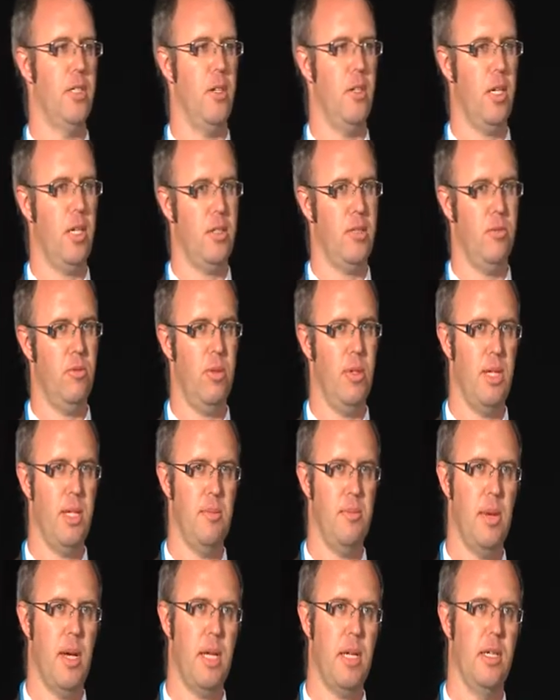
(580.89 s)
So it doesn't really
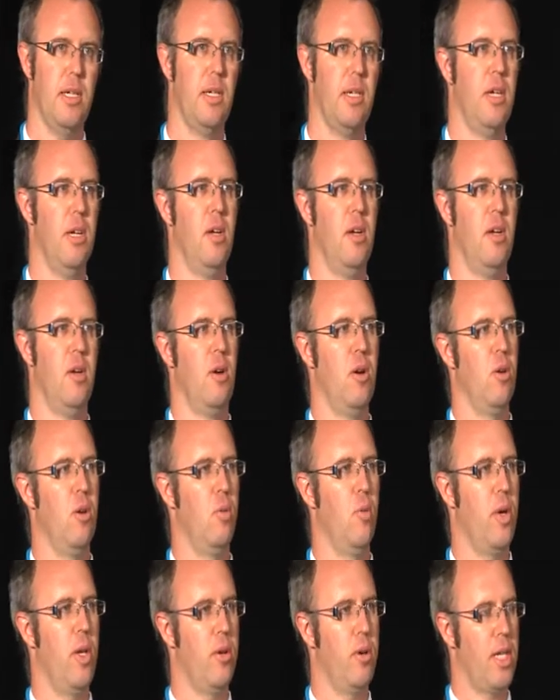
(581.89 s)
matter
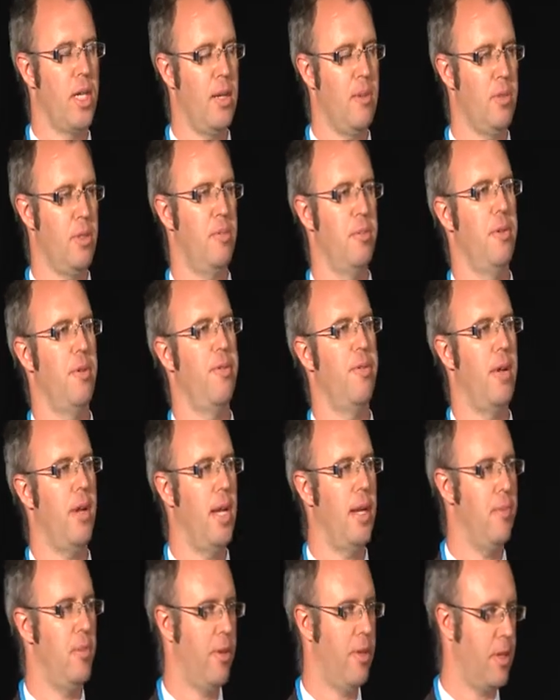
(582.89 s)
whether it comes from a
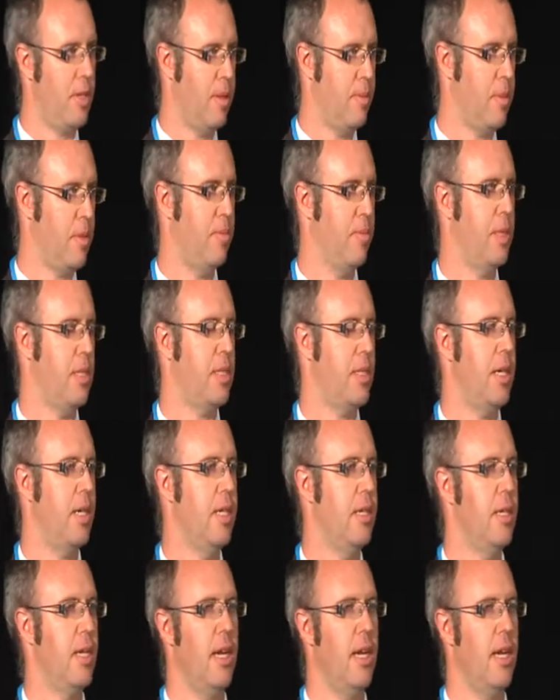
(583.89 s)
flame or it comes from the sun.